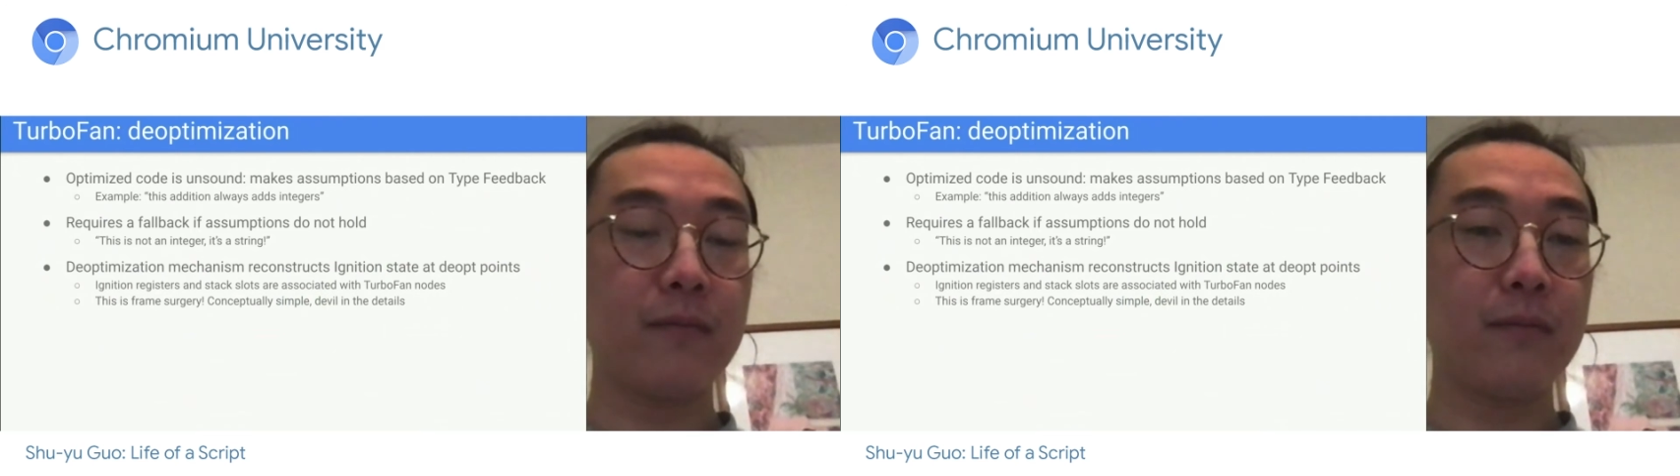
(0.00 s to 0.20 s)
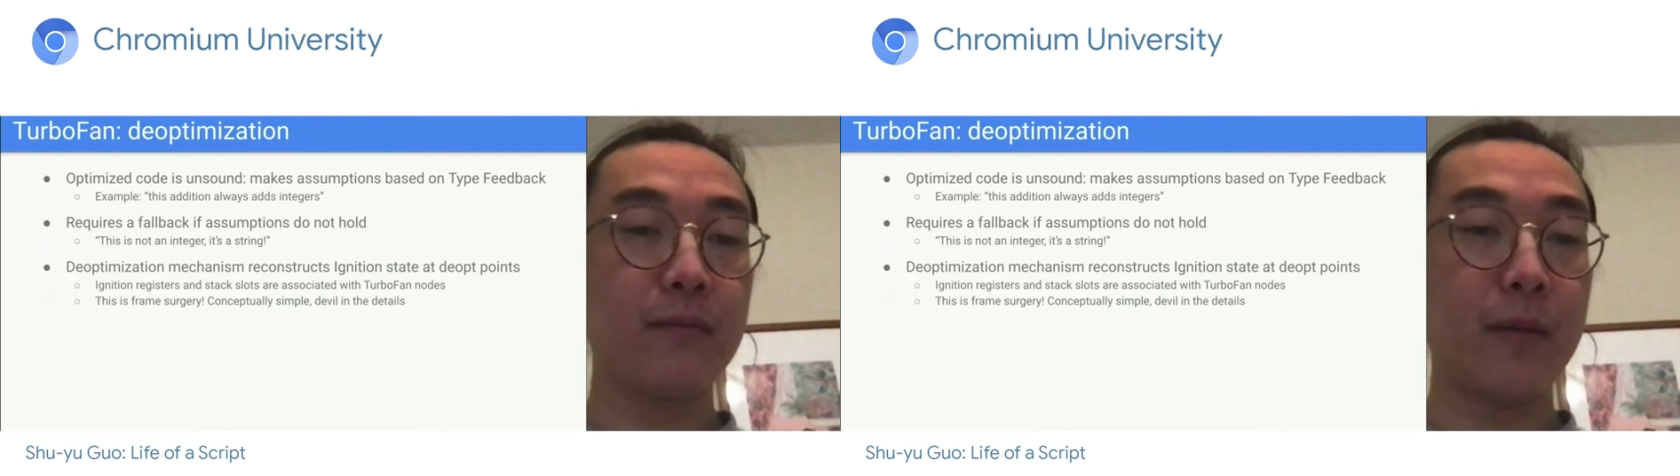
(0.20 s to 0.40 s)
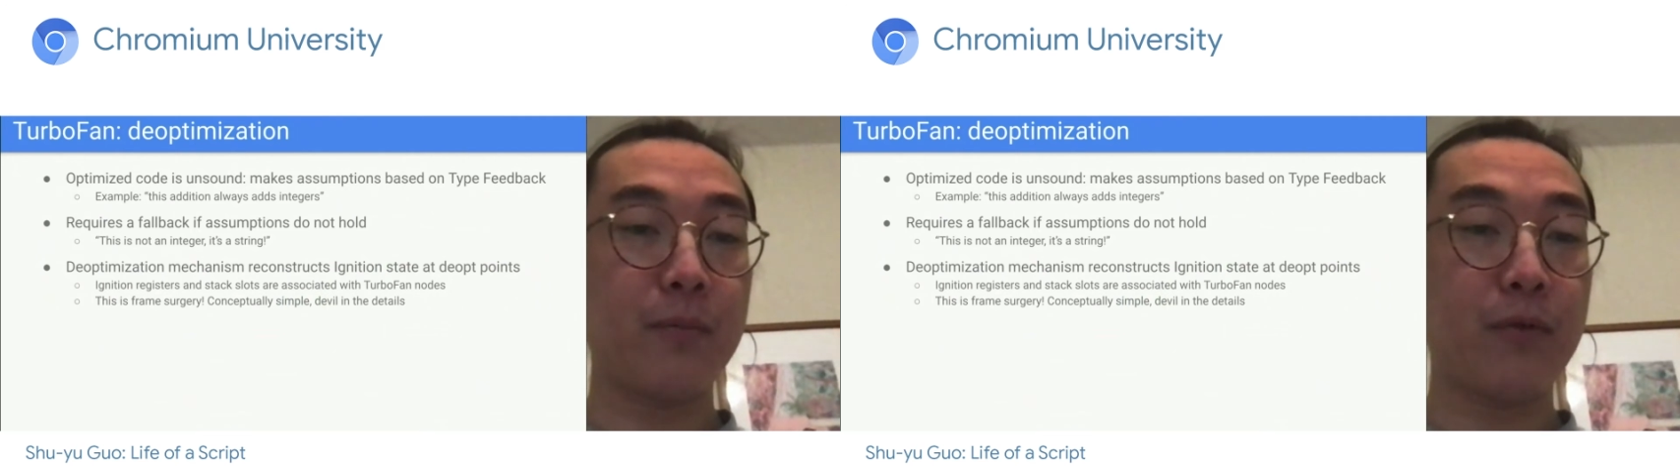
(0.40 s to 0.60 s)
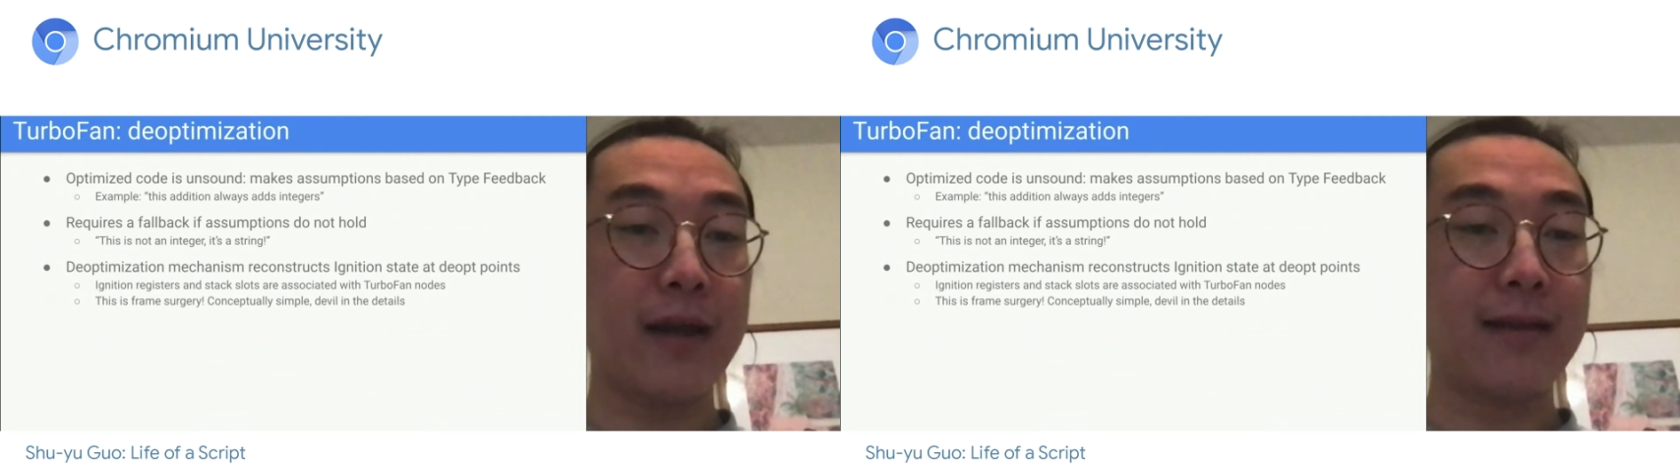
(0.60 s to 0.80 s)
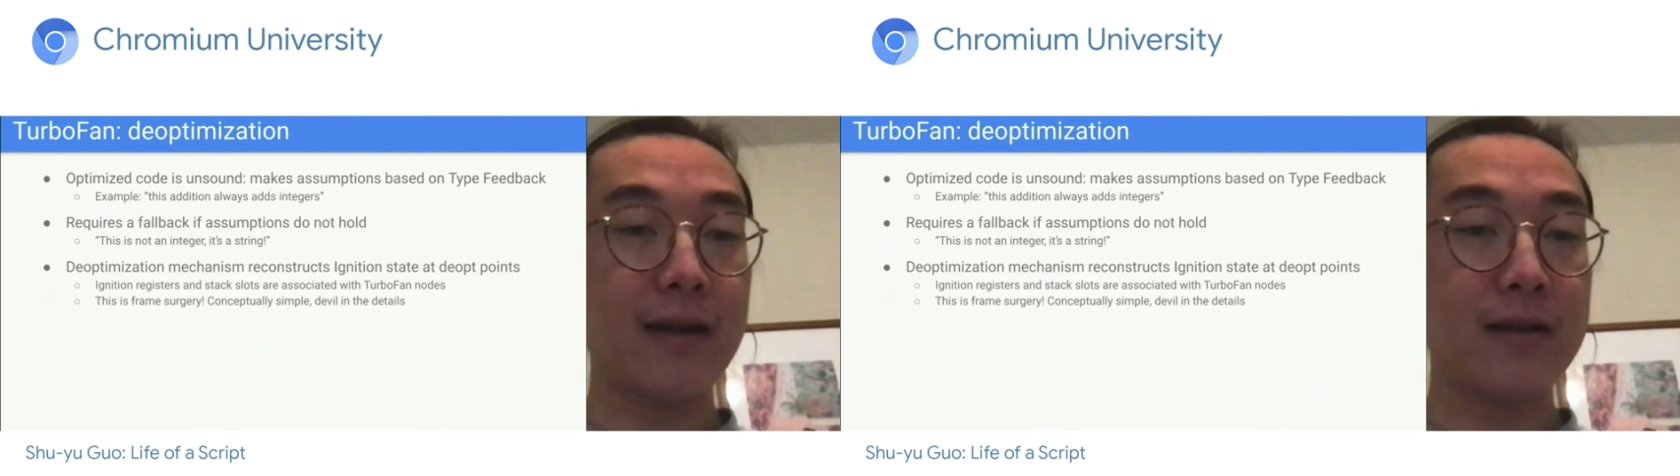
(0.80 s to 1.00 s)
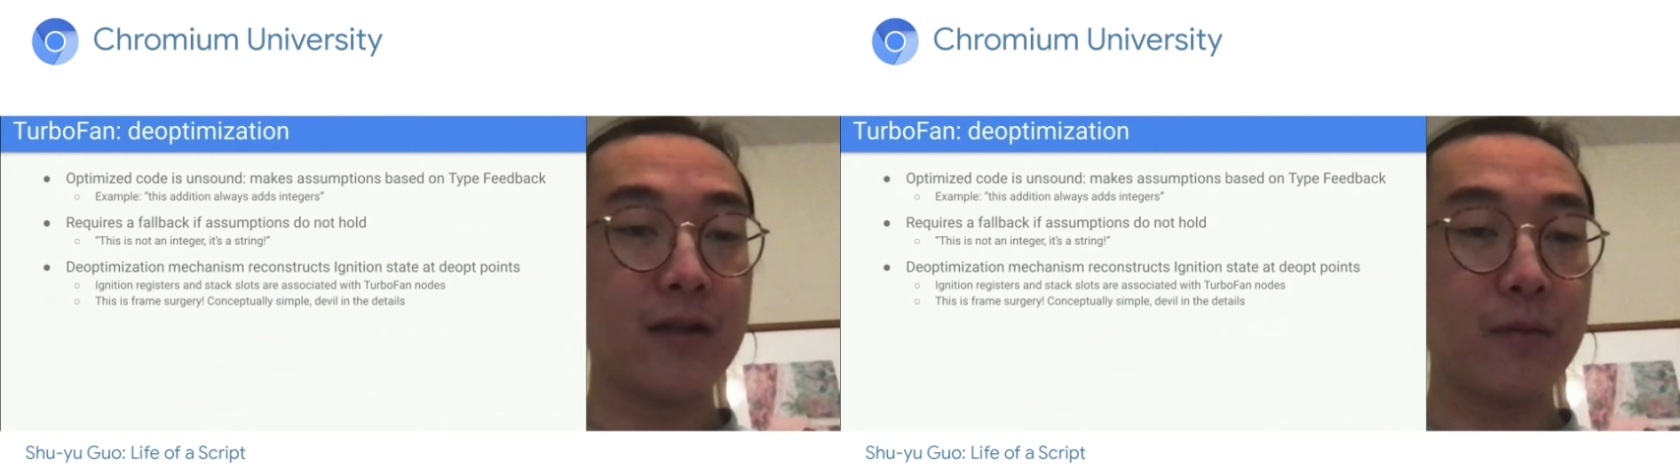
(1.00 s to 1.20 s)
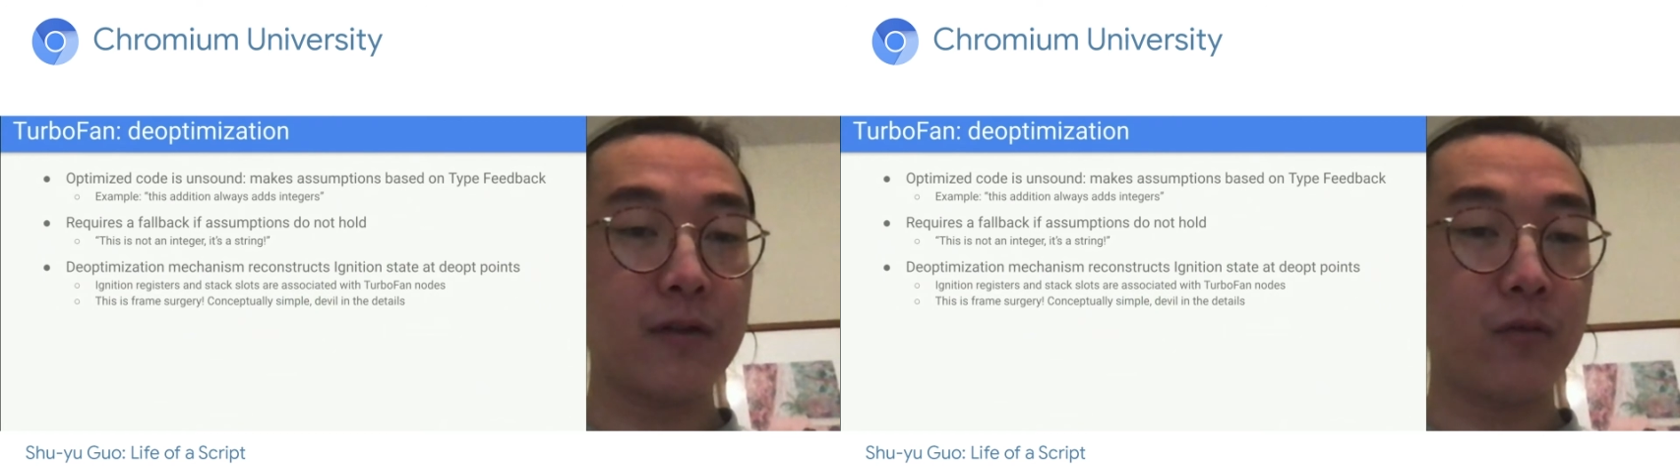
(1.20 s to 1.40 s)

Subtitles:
might break that assumption,